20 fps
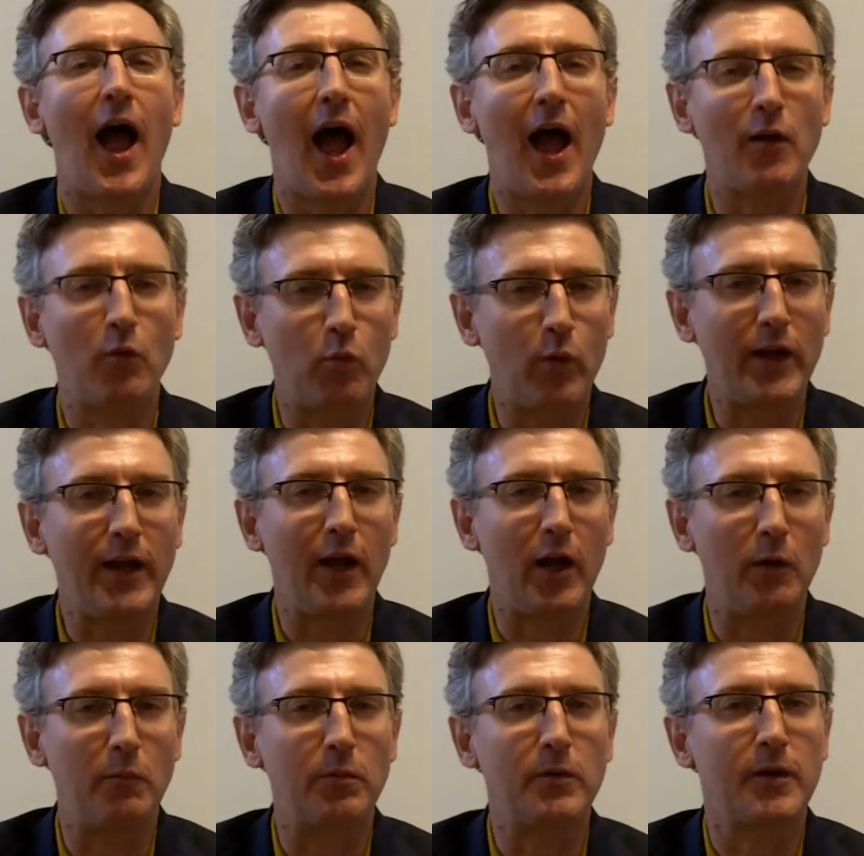And we
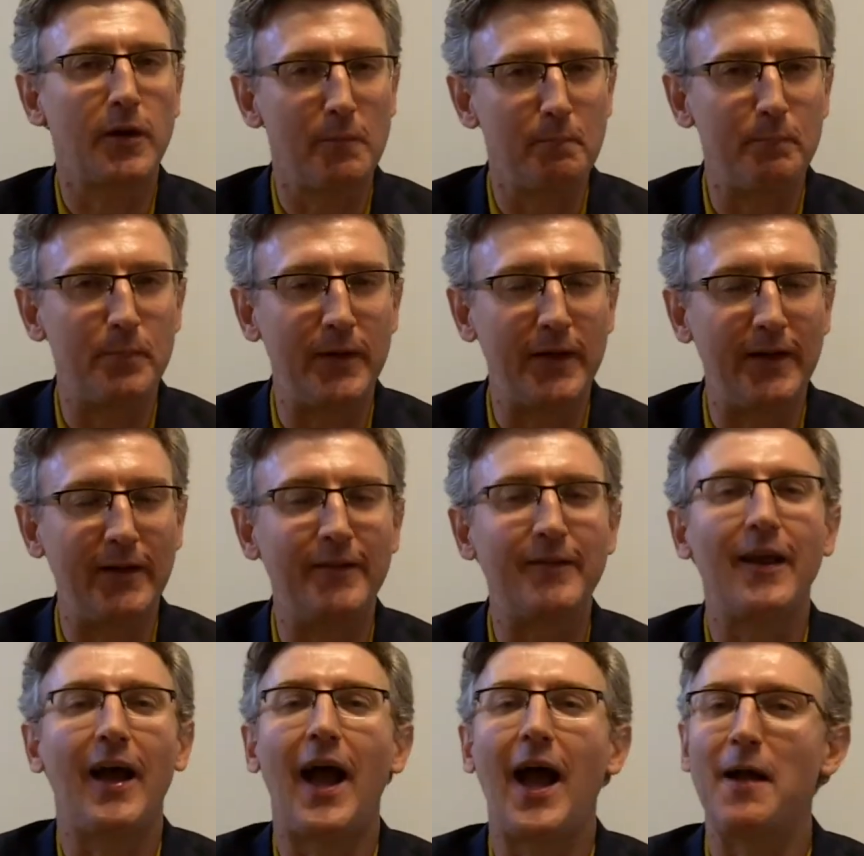help
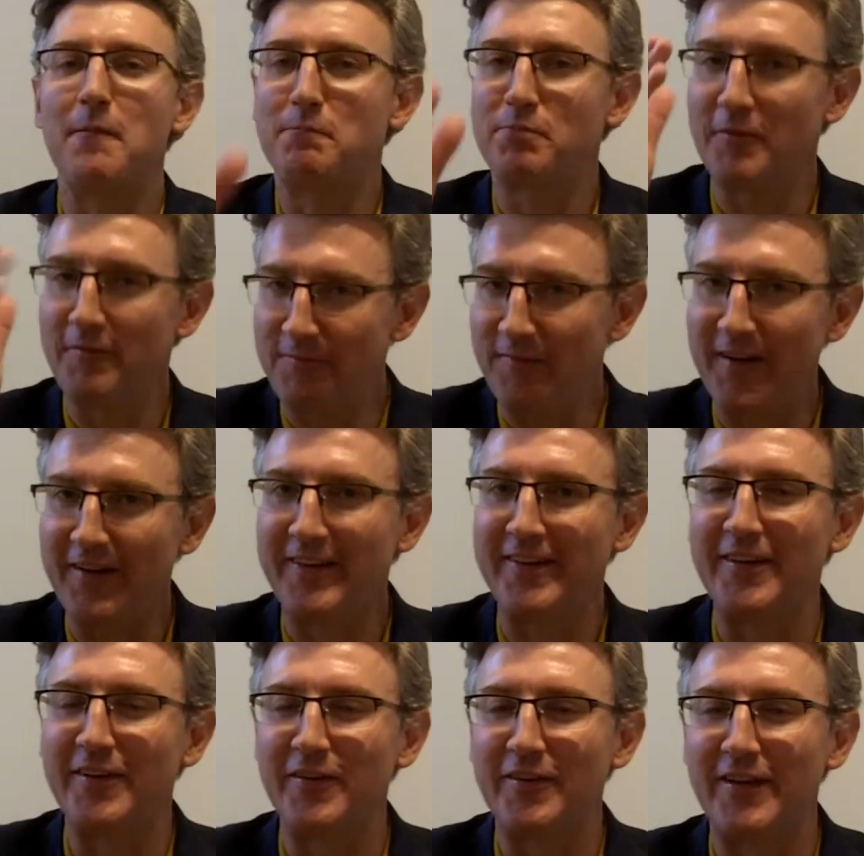companies and
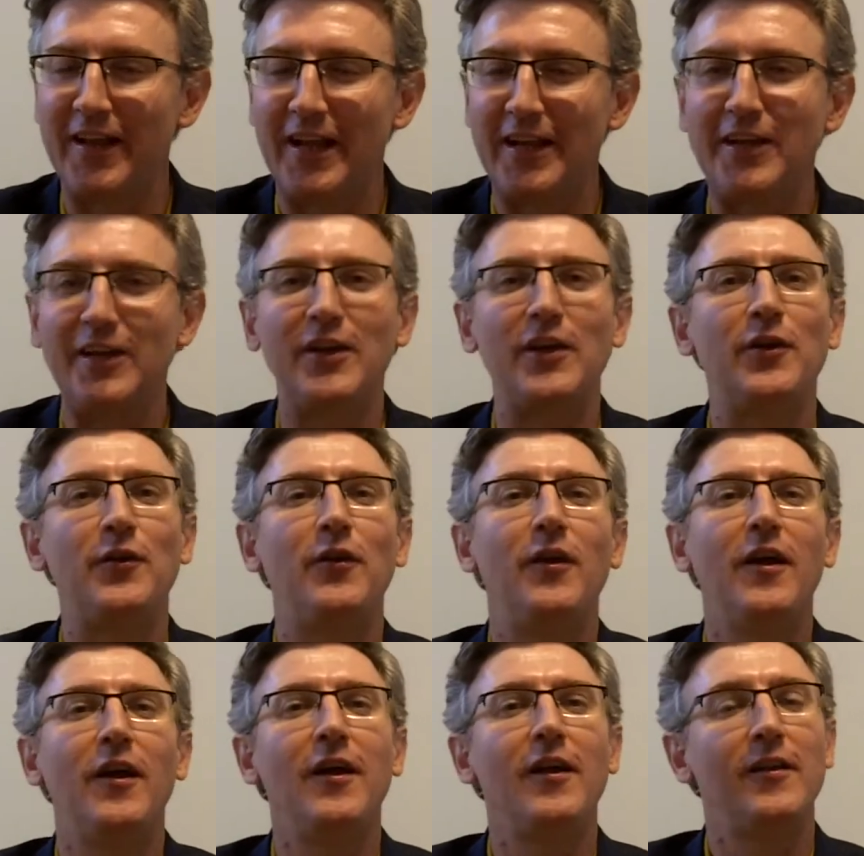professionals like
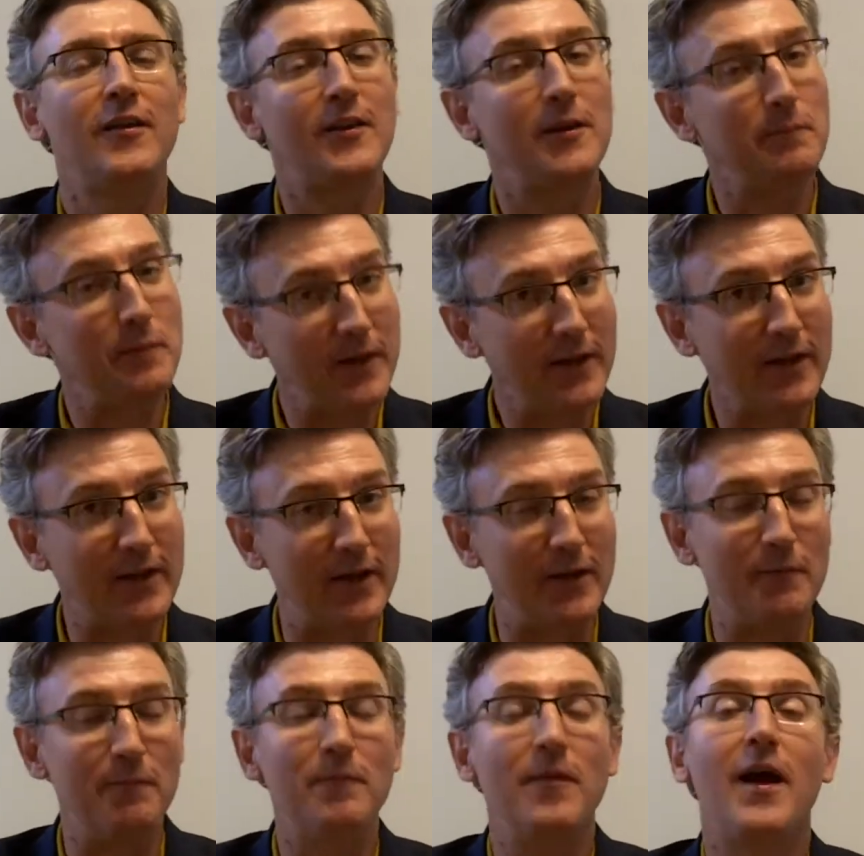you to
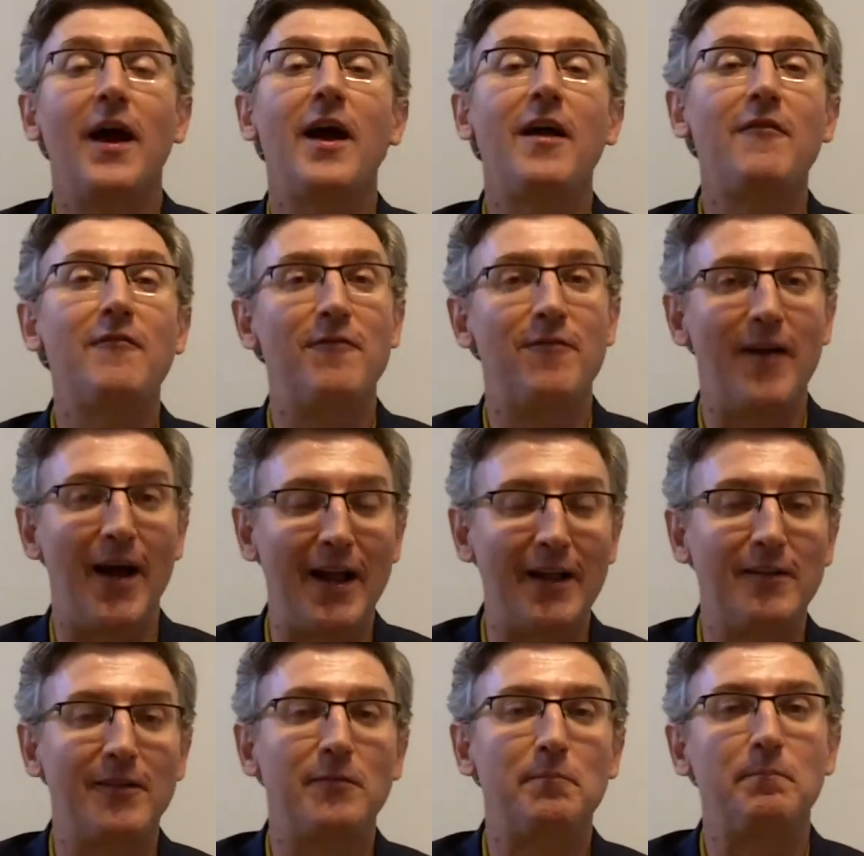become
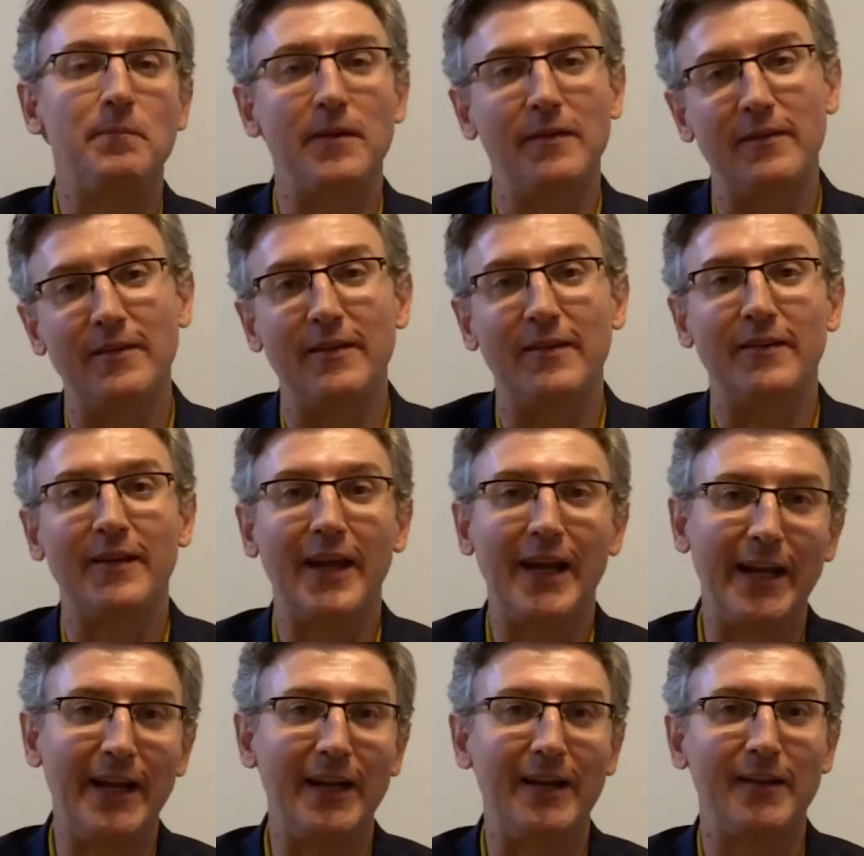advanced business
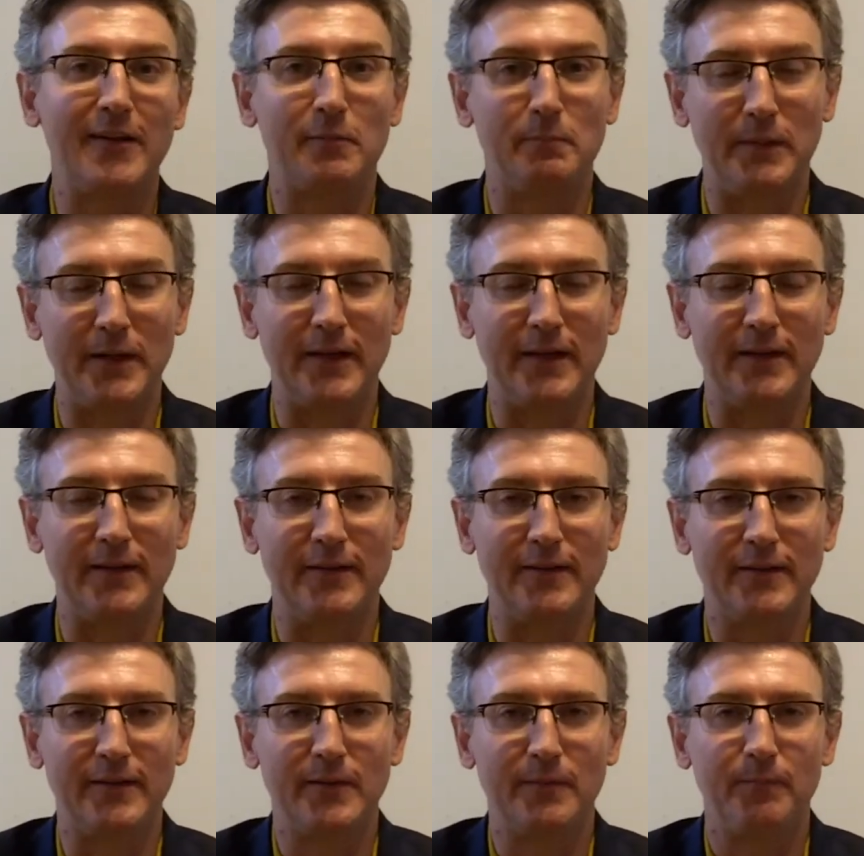English
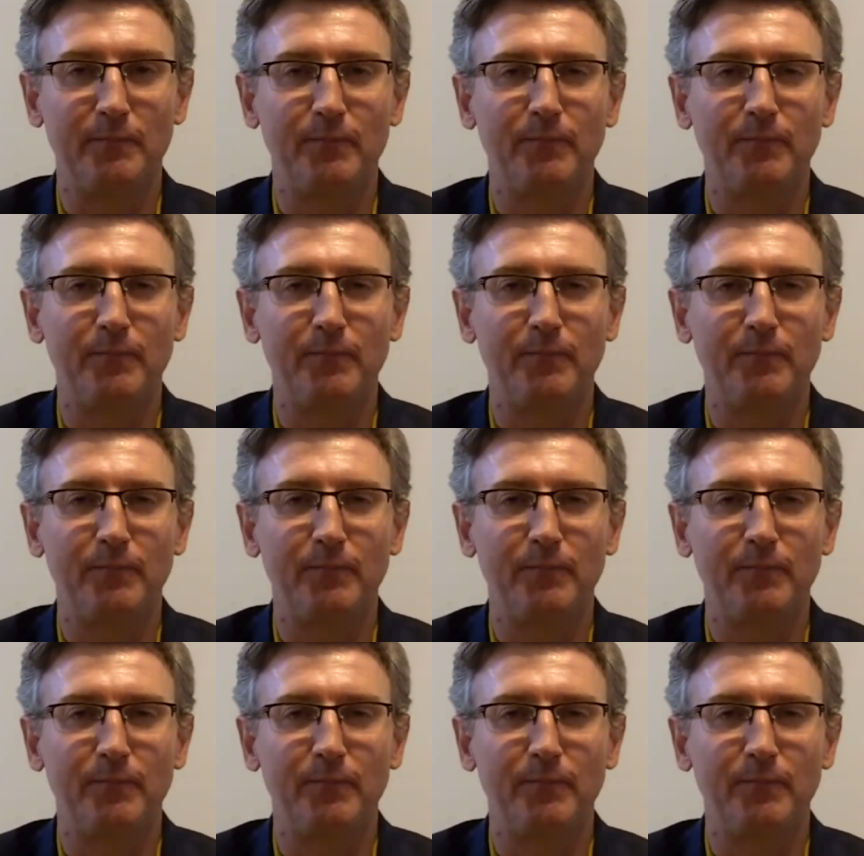speakers.